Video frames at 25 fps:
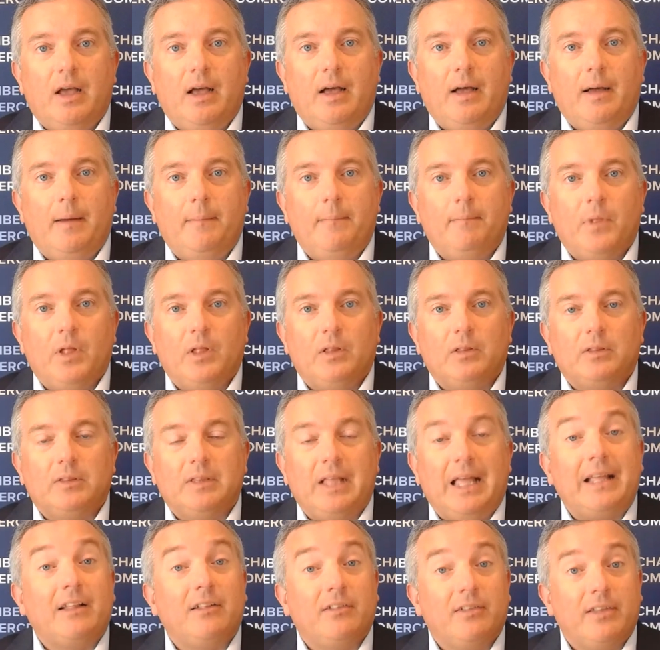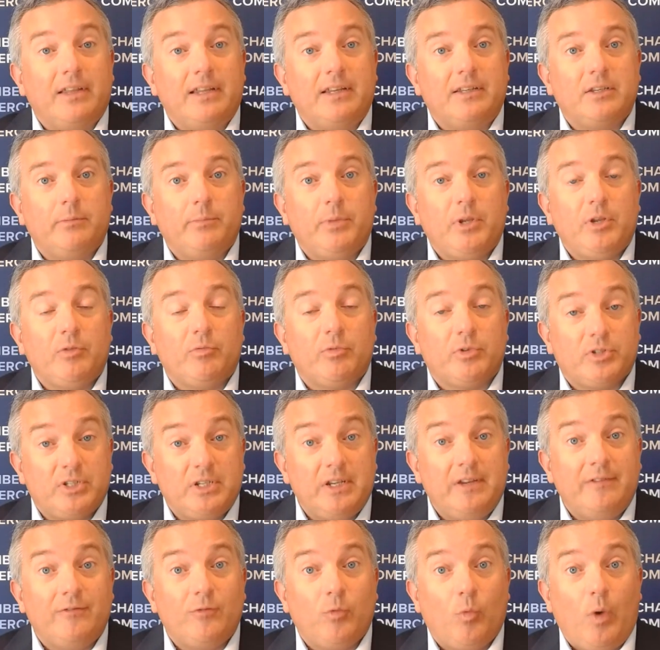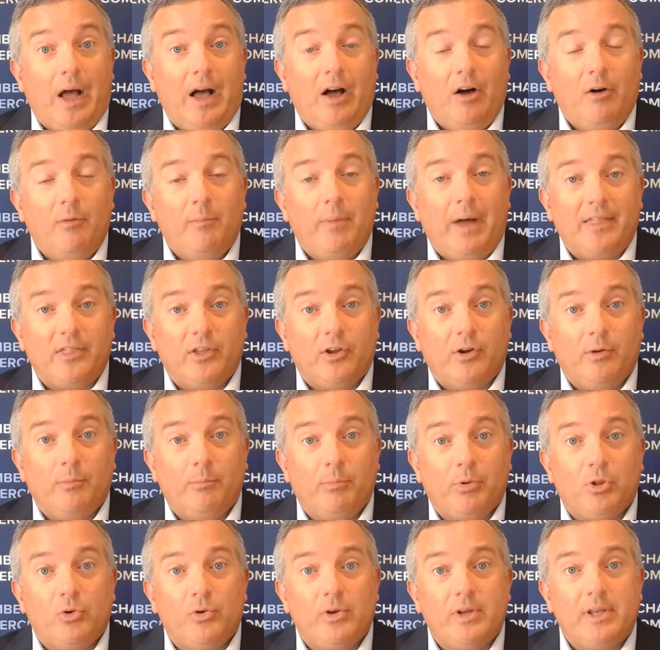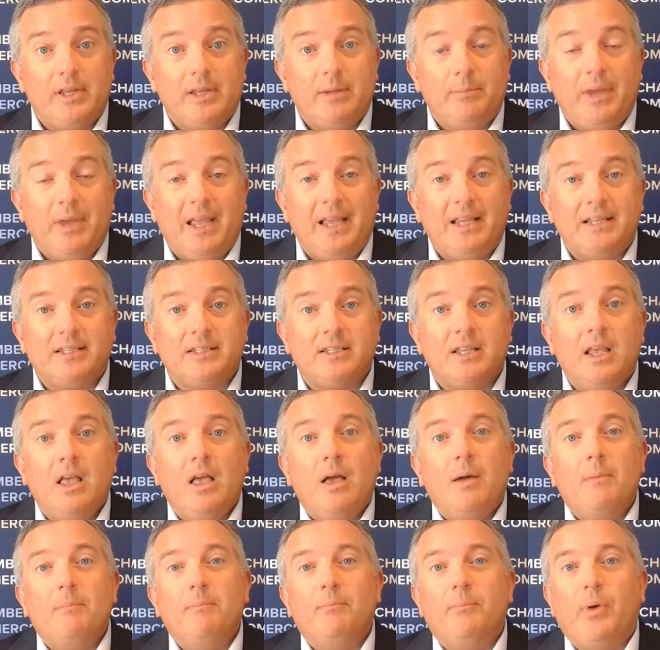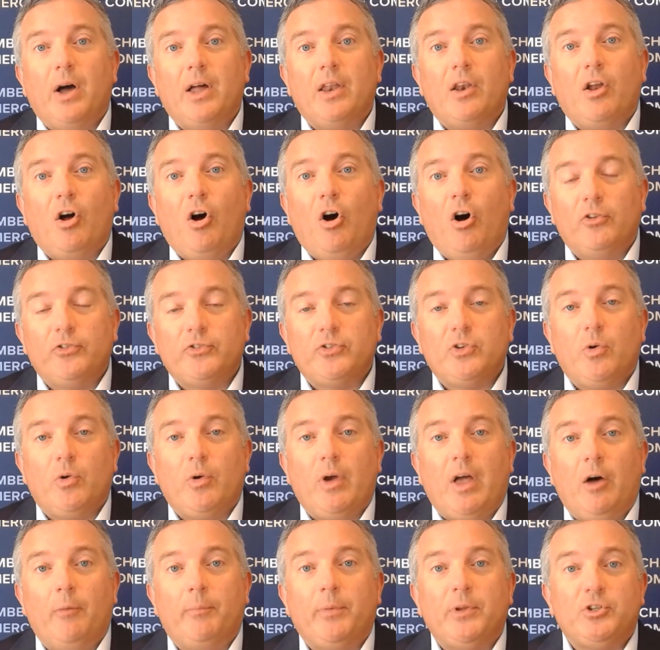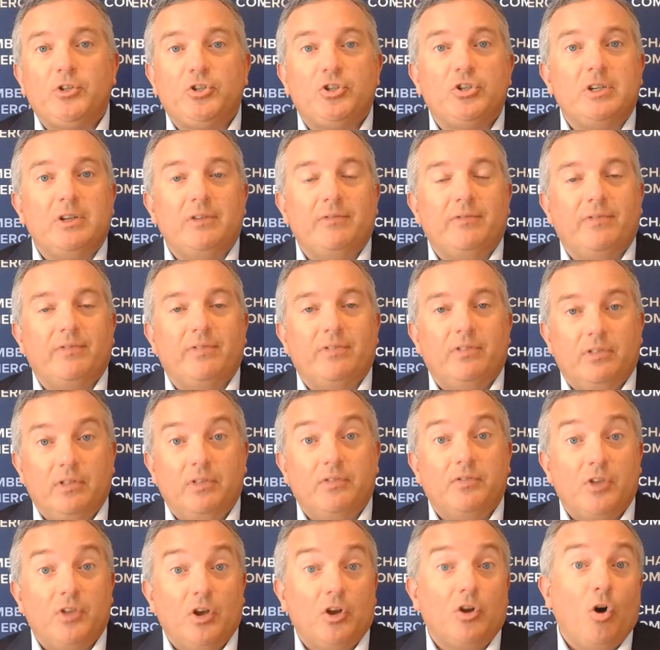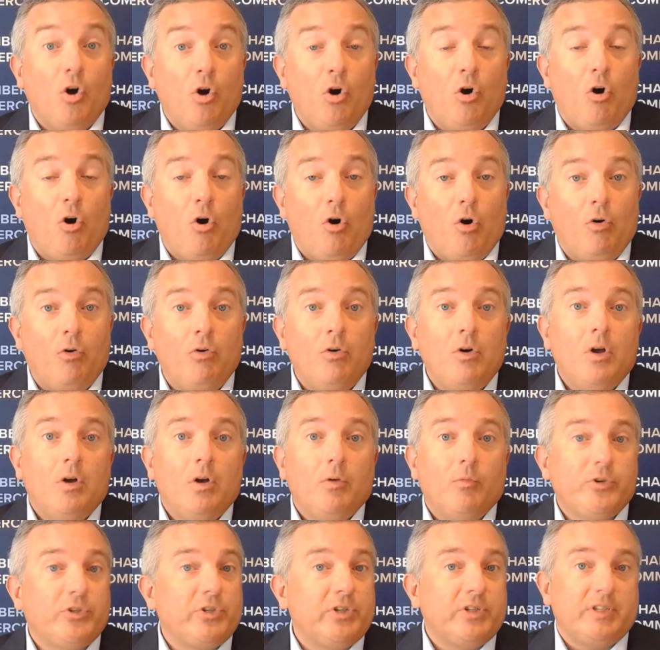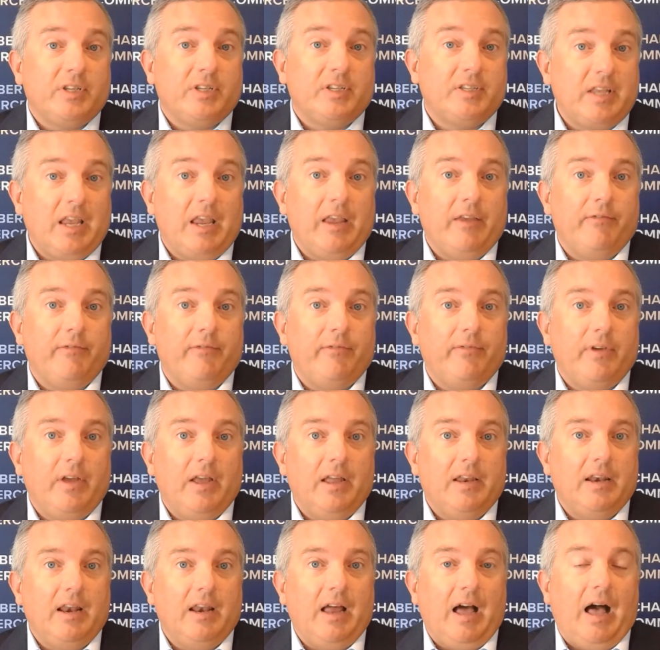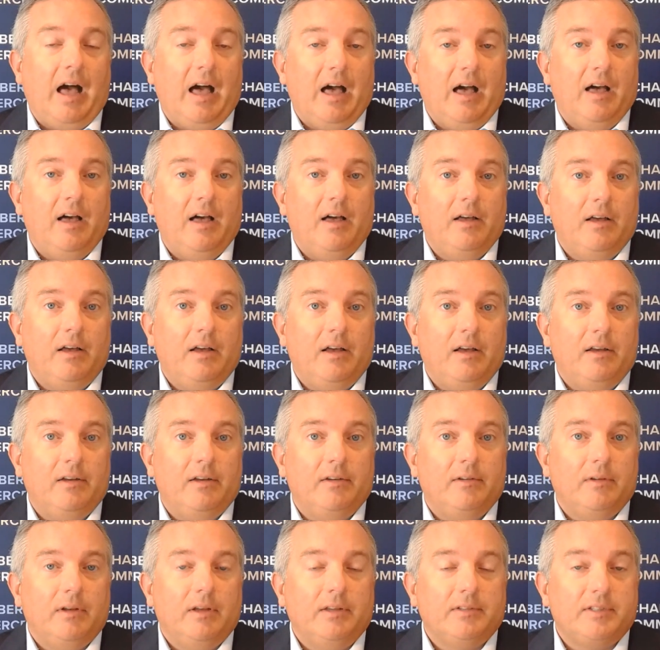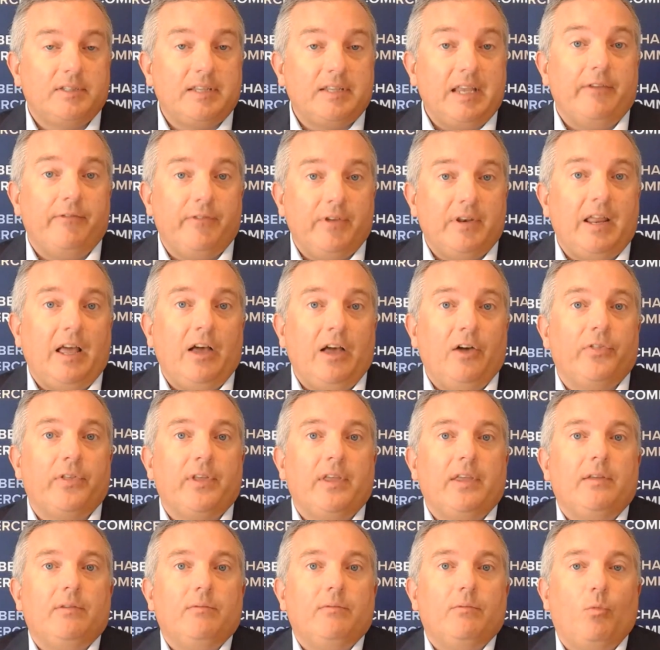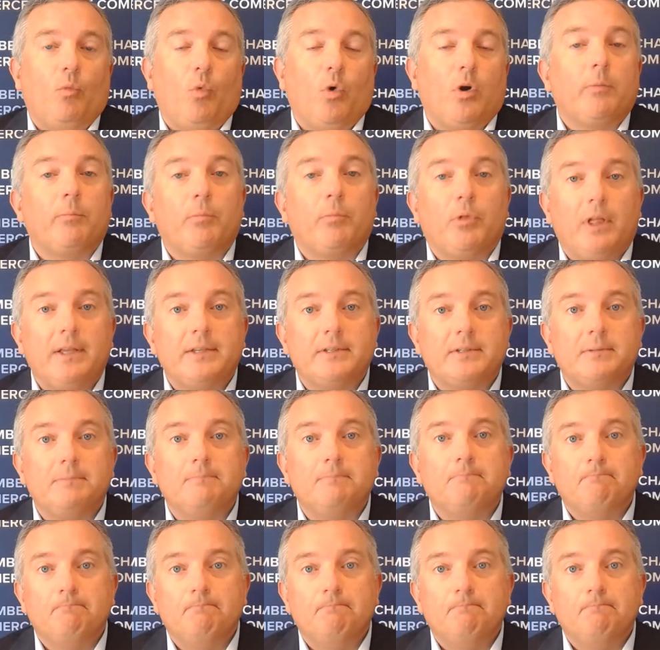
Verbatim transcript: um, likely to be received well by their employee base, but also help achieve the goal, which is a safe and uh, a safe and healthy workplace.